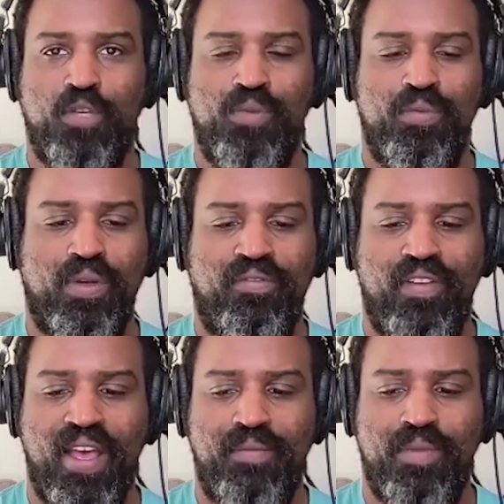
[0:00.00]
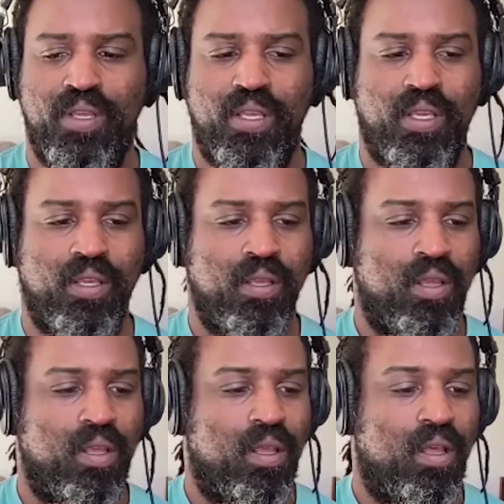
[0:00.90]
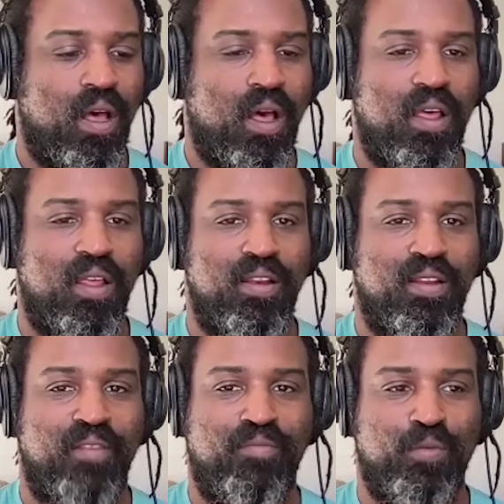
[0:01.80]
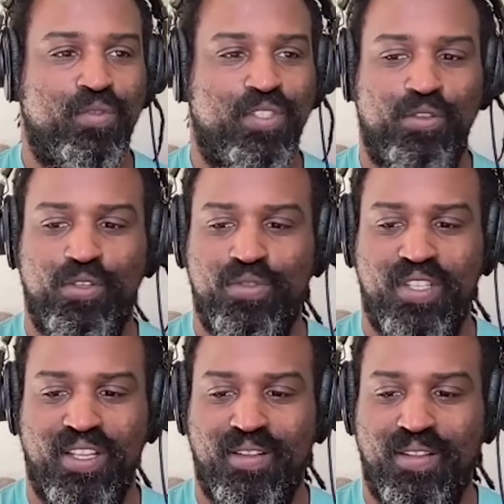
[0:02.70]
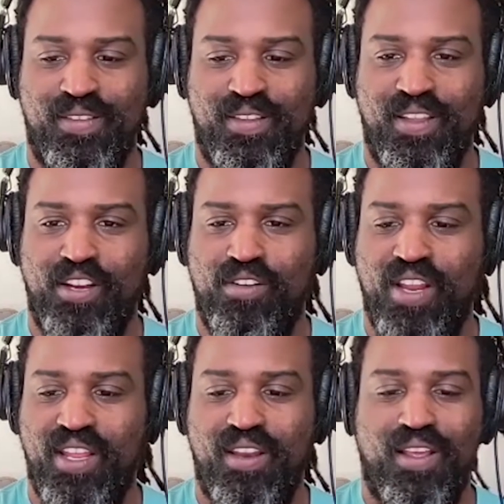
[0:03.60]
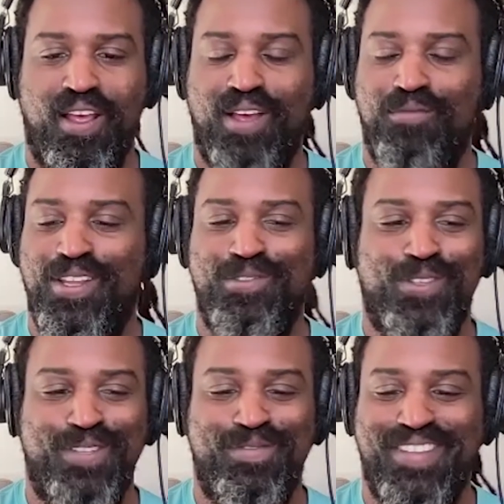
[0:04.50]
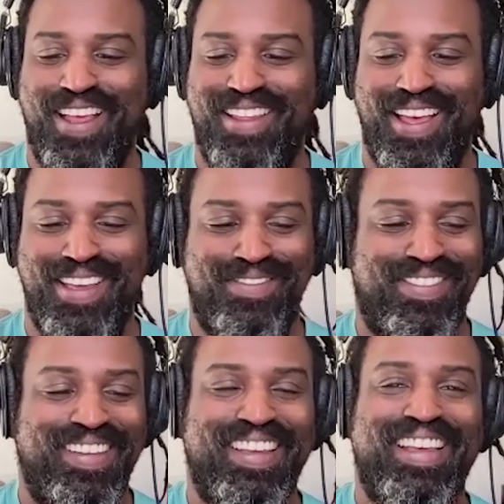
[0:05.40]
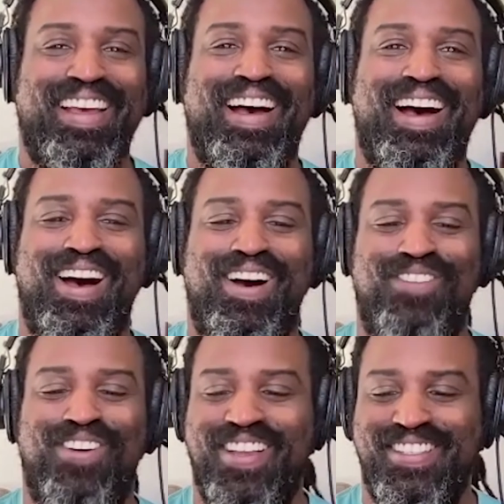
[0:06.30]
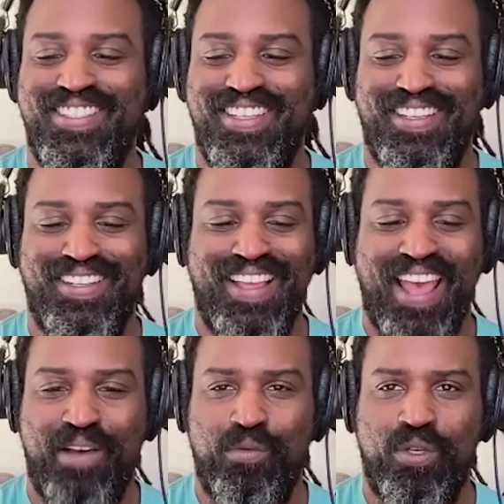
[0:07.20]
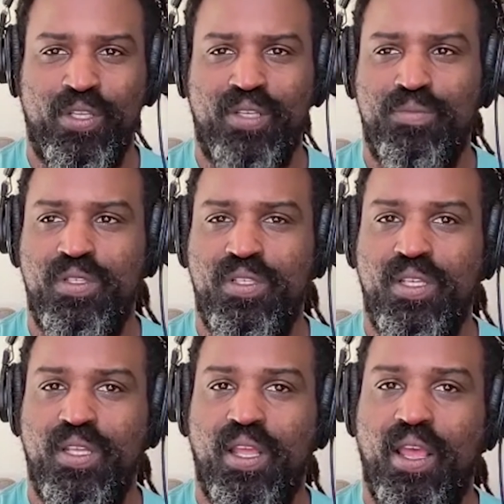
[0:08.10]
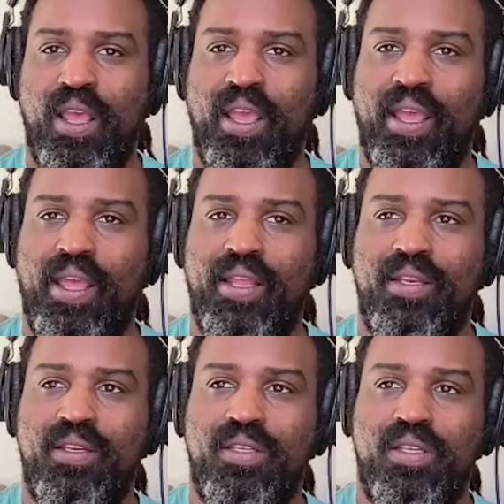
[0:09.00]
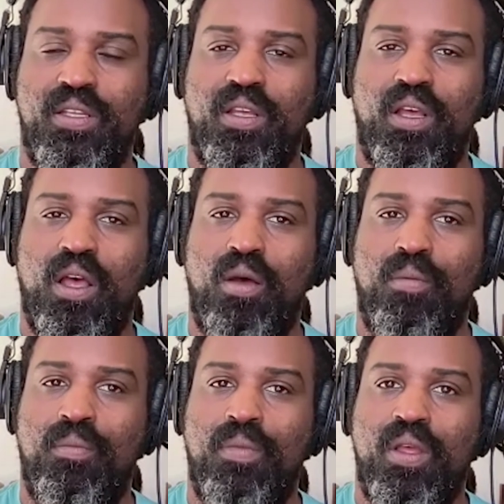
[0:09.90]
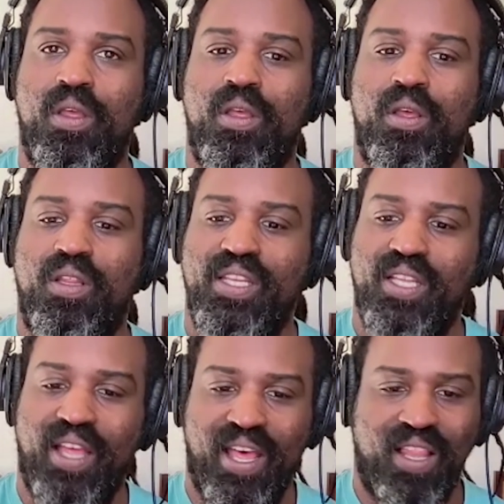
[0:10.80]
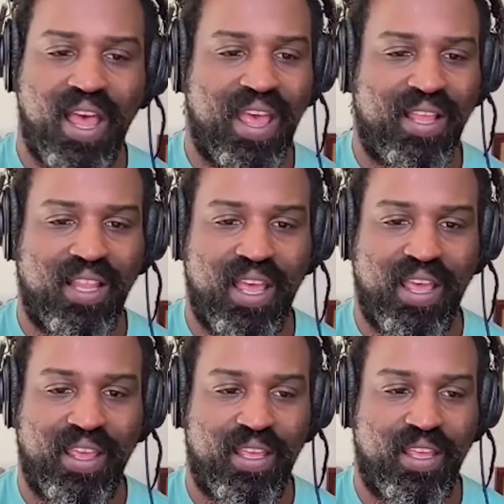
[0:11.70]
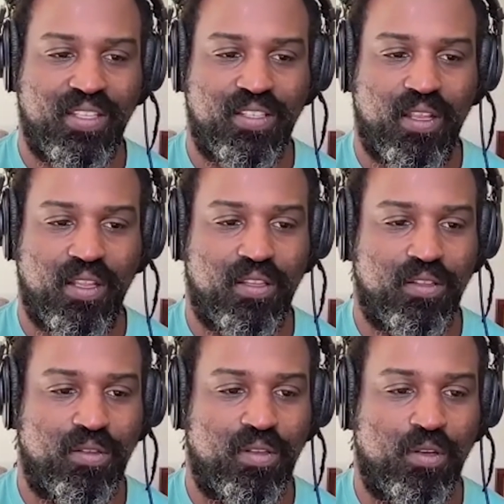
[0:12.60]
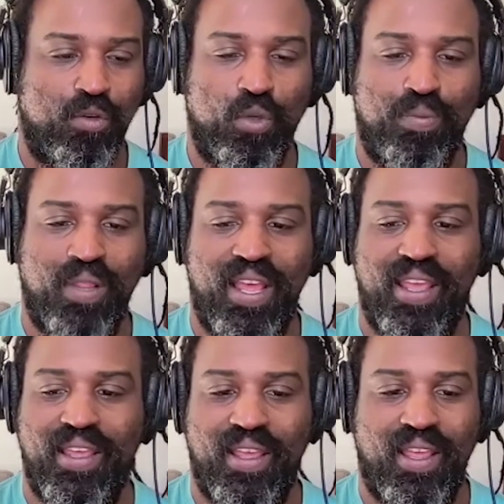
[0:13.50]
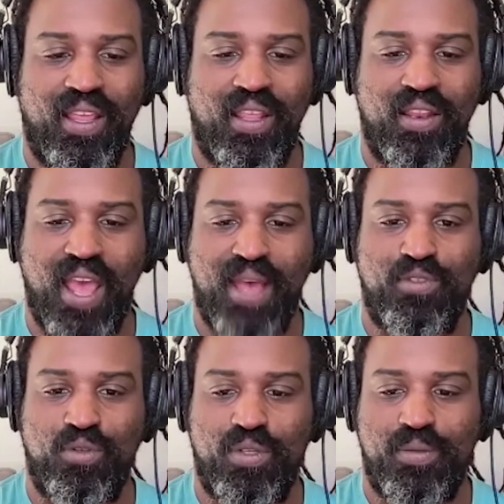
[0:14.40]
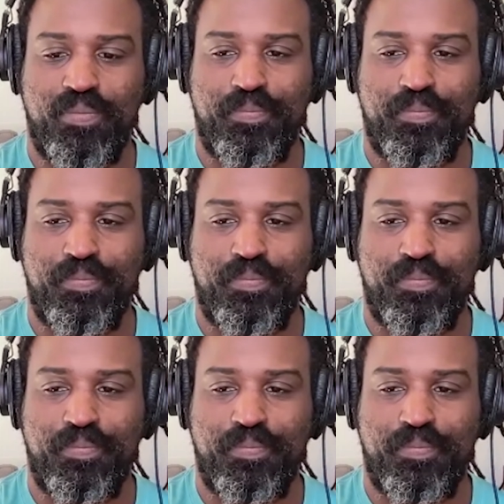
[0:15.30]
so people can find me on, people still use the internet, RickyWilliams.life. I'm on Insta at Williams, and Lila, Lila. It's on Google Play and App Store.